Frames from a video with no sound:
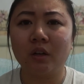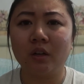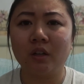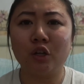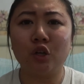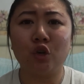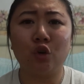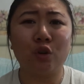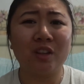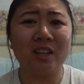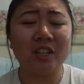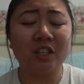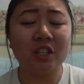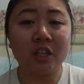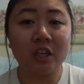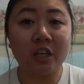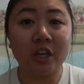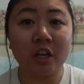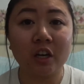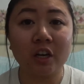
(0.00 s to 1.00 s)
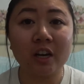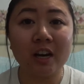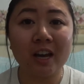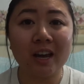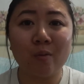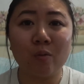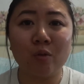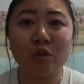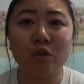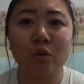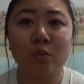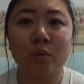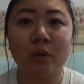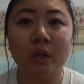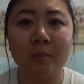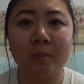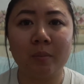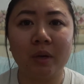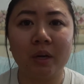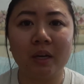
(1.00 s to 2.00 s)
you know, this year it was a
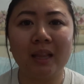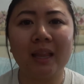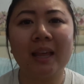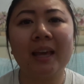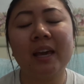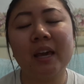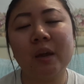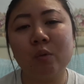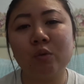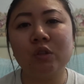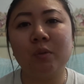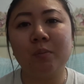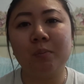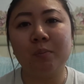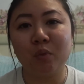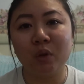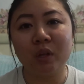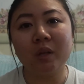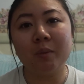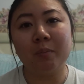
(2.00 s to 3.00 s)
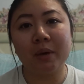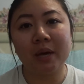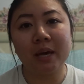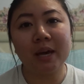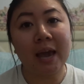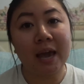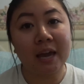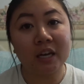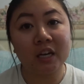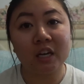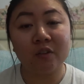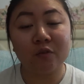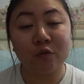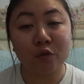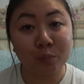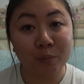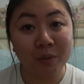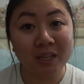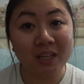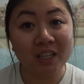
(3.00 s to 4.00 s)
really big, like it was a really big ending for
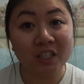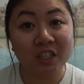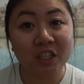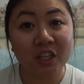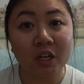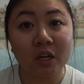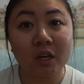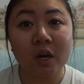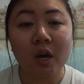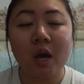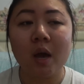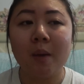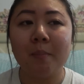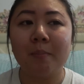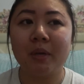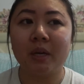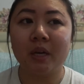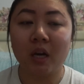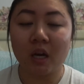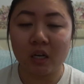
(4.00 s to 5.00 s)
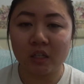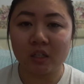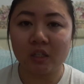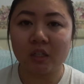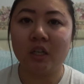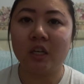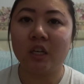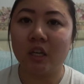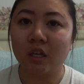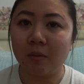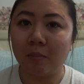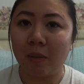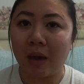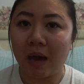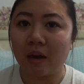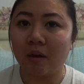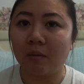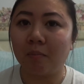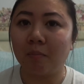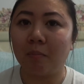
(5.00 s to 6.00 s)
me this year because he
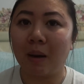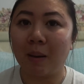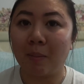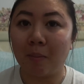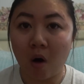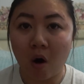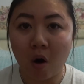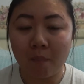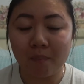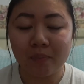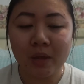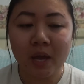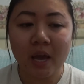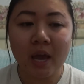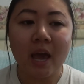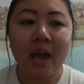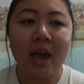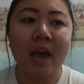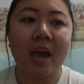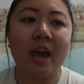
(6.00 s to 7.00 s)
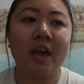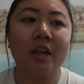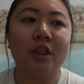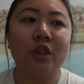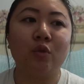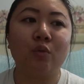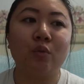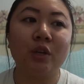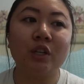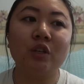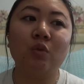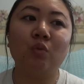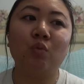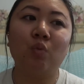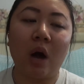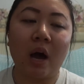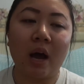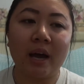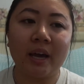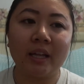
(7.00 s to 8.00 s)
met my mom. And the reason
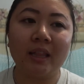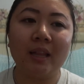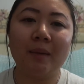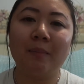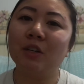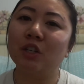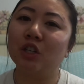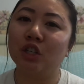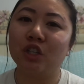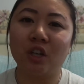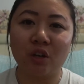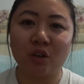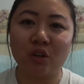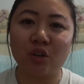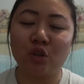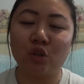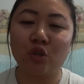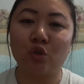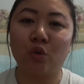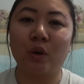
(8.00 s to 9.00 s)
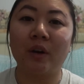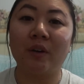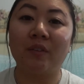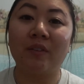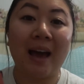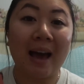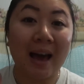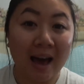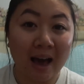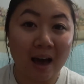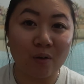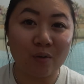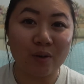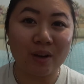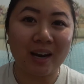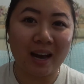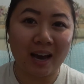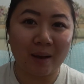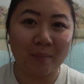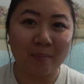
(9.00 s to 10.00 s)
why, let me just tell you the story of how it
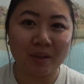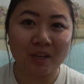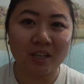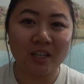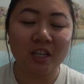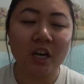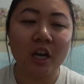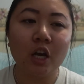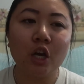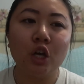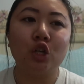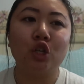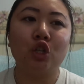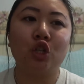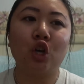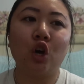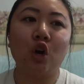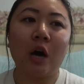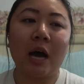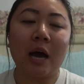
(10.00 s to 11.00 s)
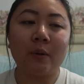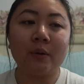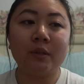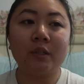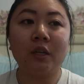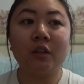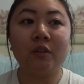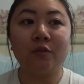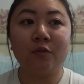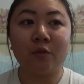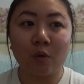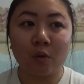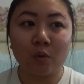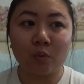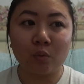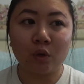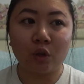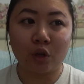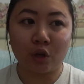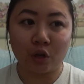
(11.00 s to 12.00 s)
happened. So I was on the phone
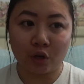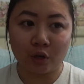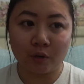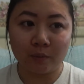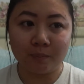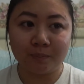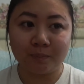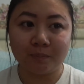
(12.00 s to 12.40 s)
with her,